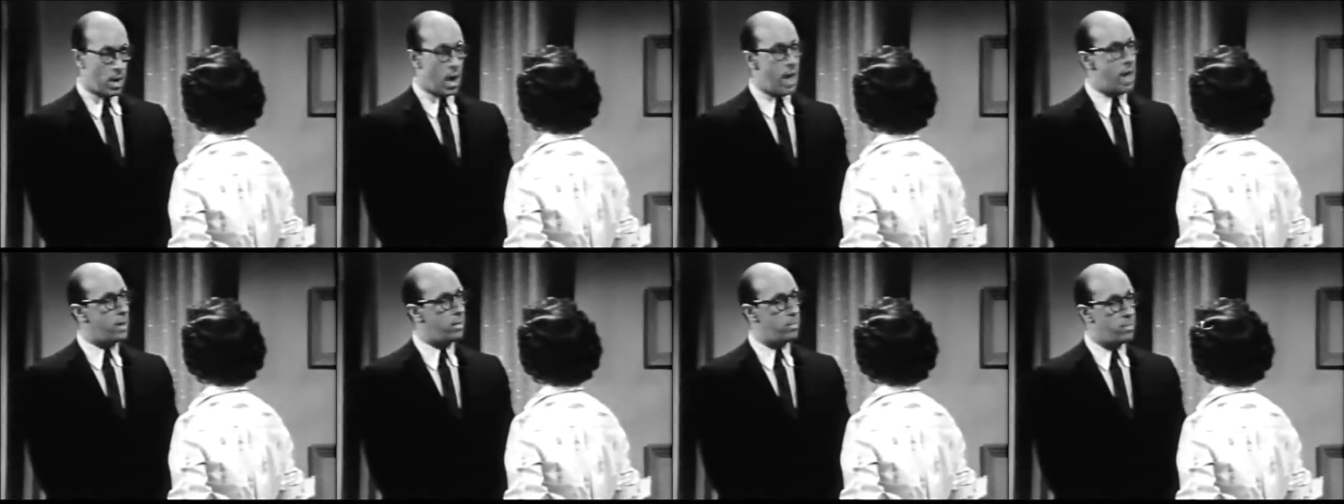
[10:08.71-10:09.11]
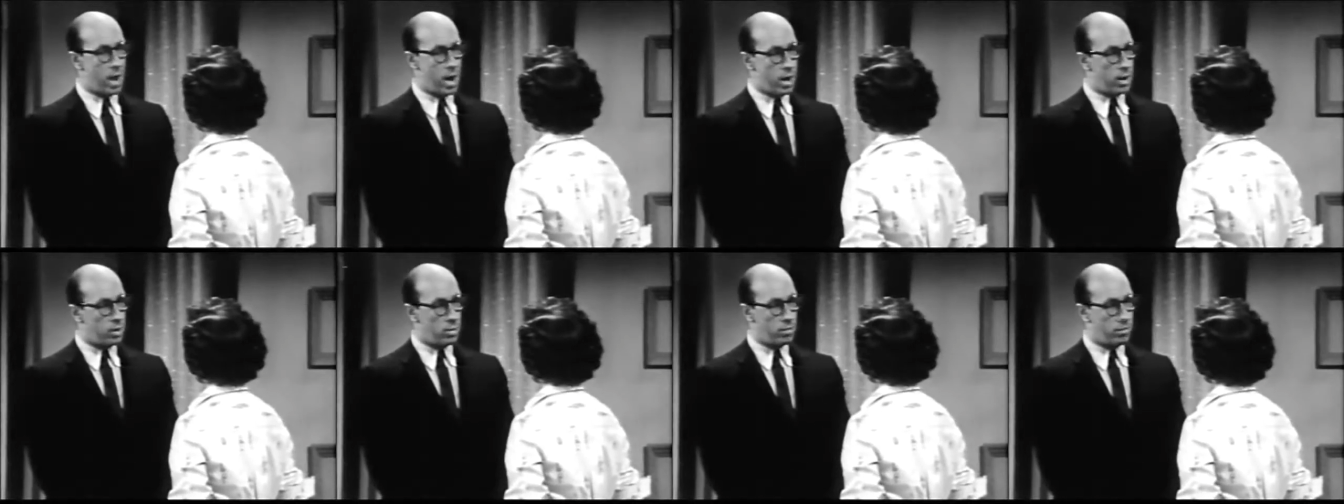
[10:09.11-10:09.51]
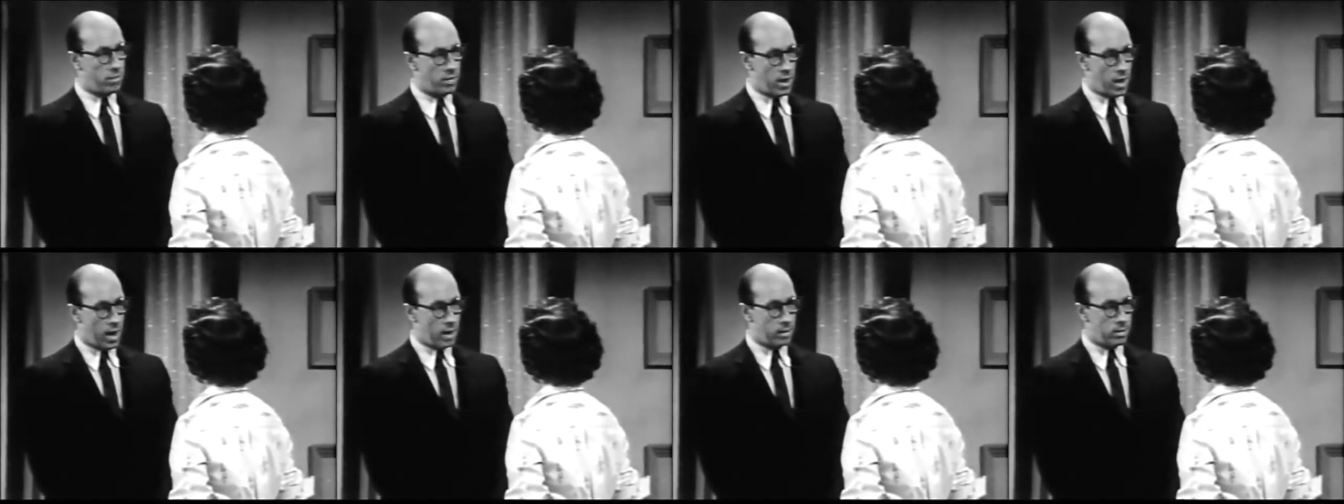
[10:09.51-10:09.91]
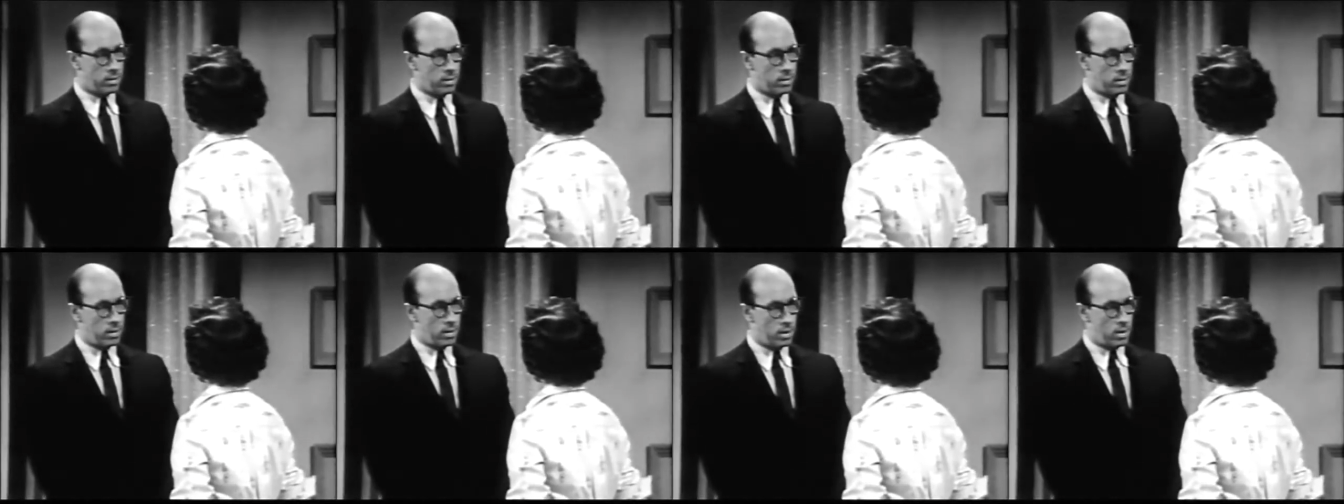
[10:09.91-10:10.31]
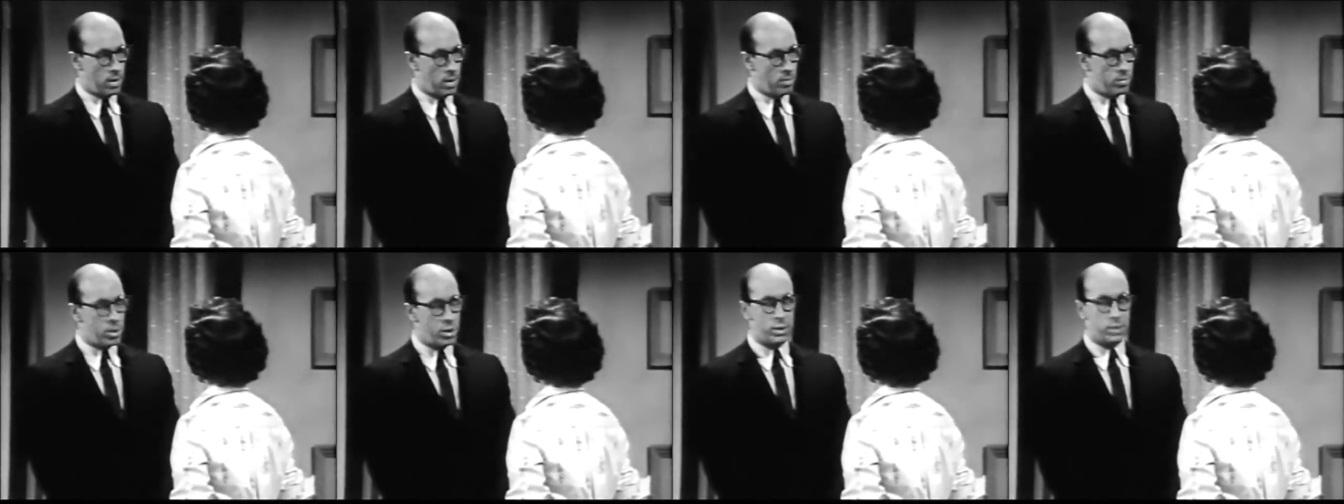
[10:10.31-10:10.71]
I admire you for that.
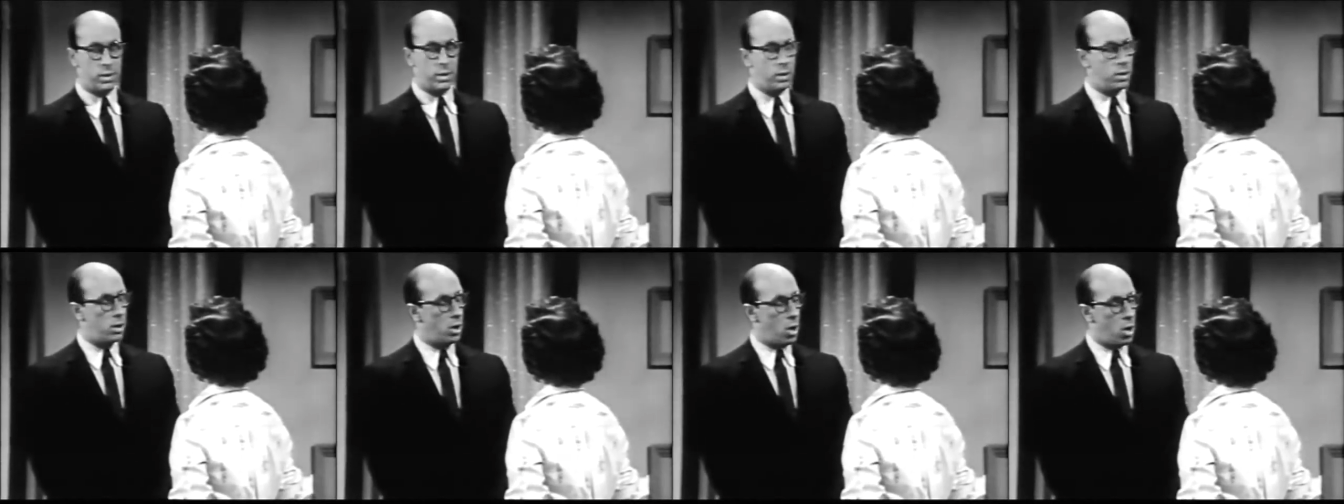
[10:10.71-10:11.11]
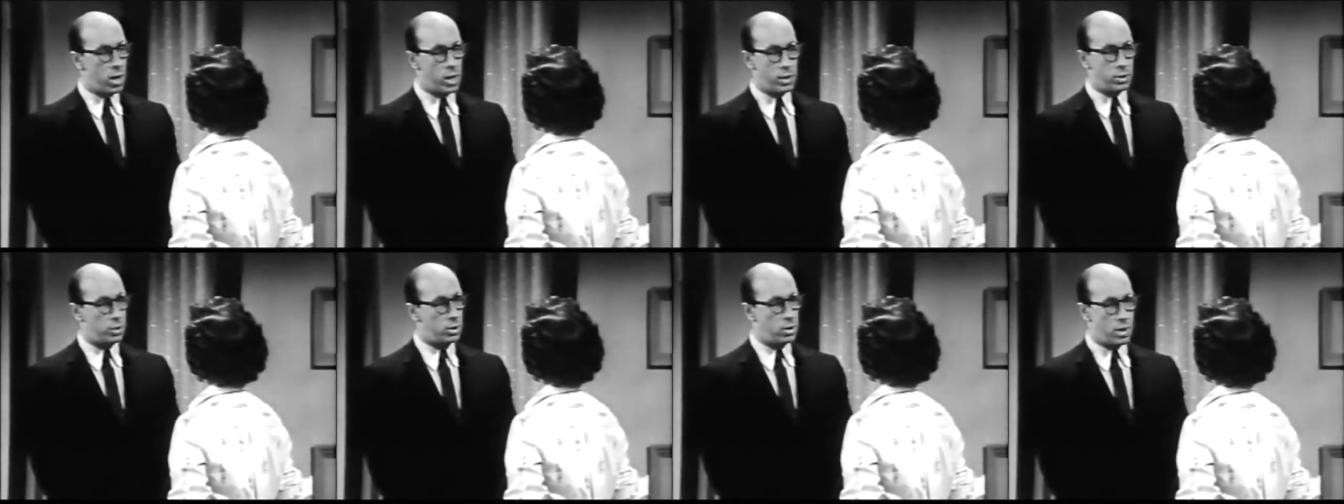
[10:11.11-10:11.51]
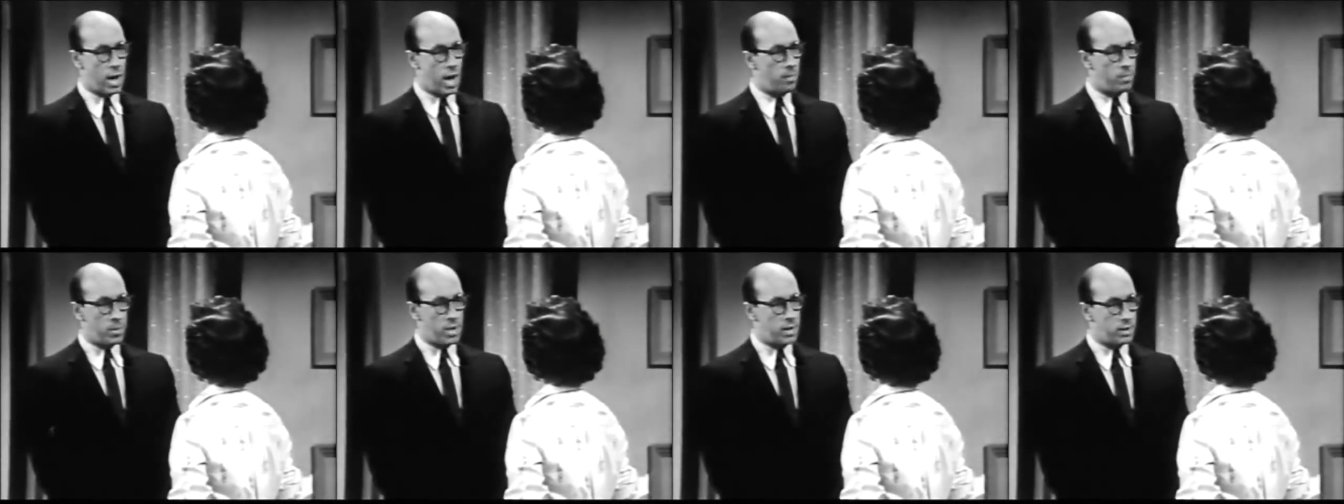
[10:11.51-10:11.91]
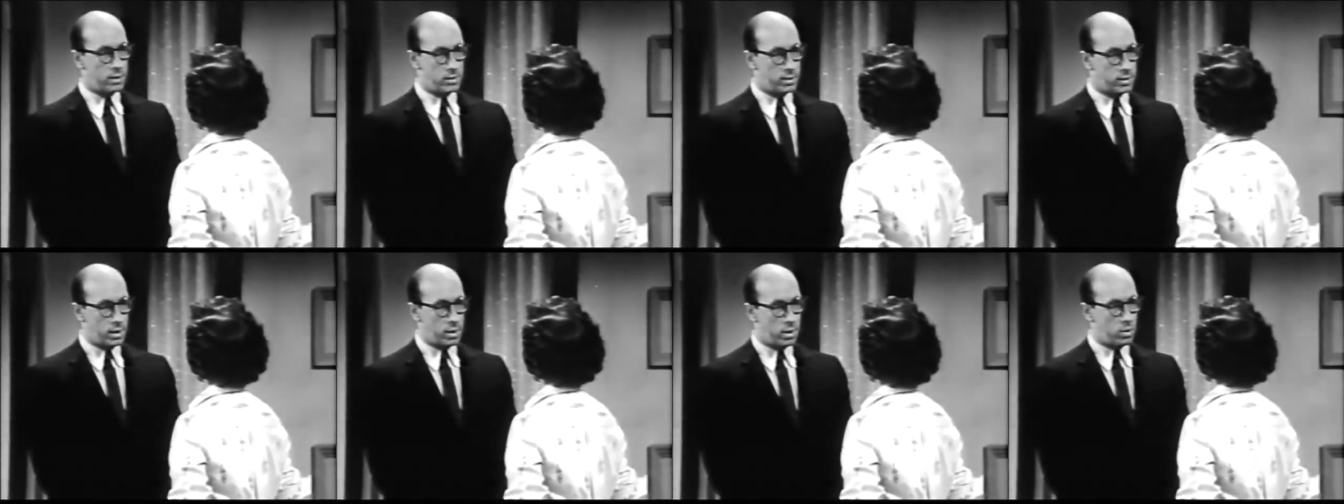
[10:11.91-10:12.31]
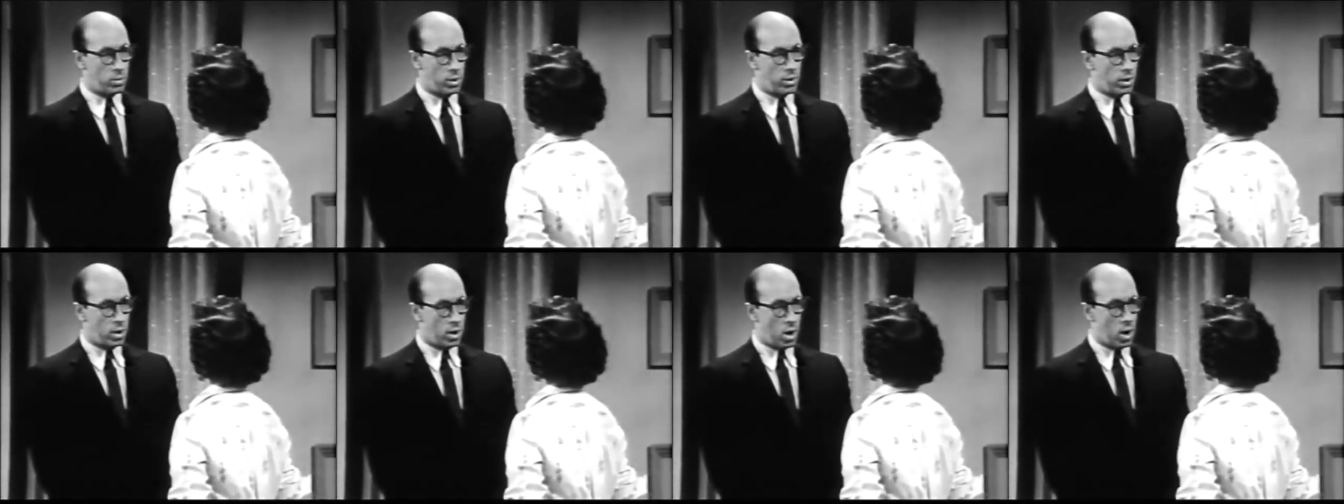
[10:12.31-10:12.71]
Personal glory should not be considered
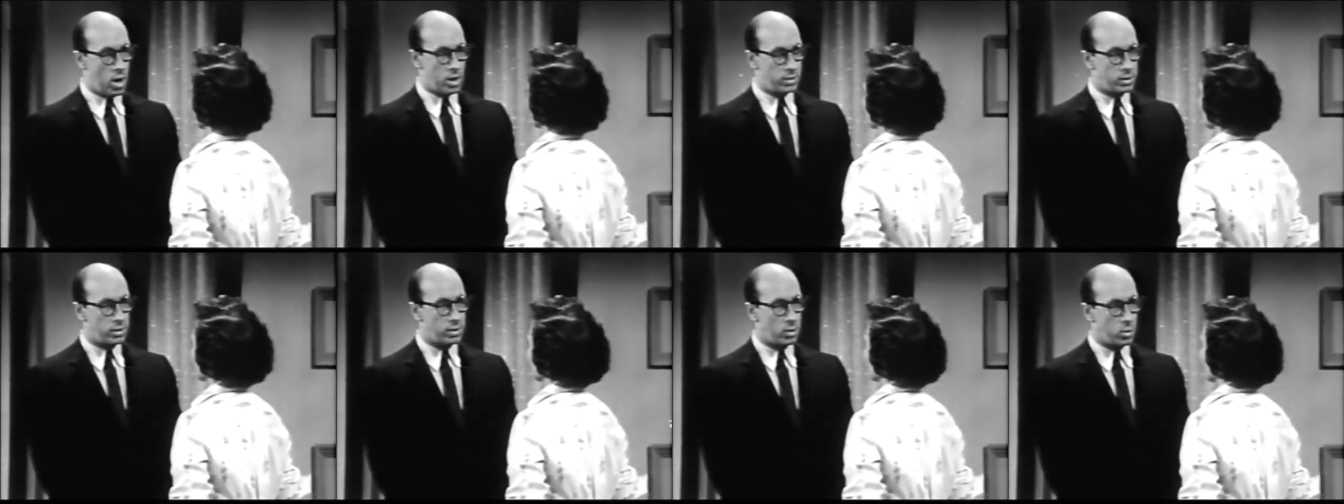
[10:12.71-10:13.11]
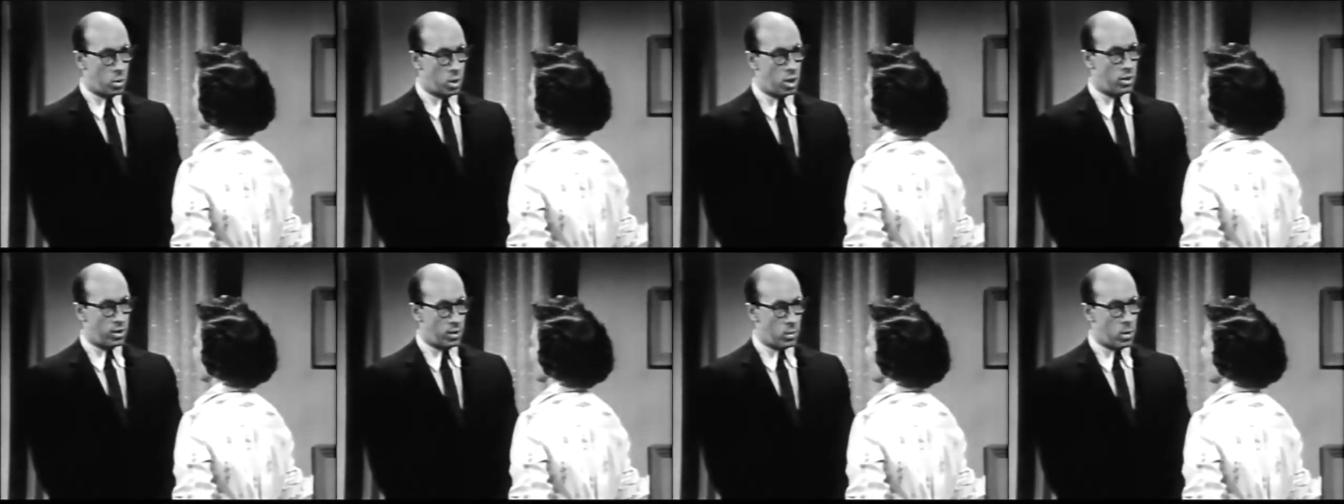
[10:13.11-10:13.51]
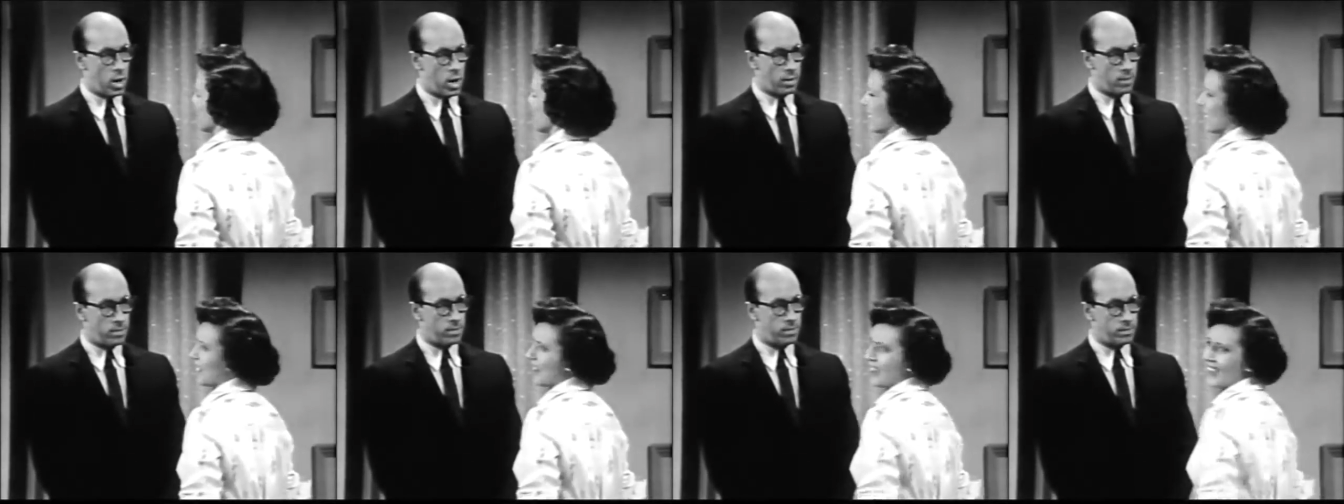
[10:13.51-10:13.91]
when the cause is a worthy one.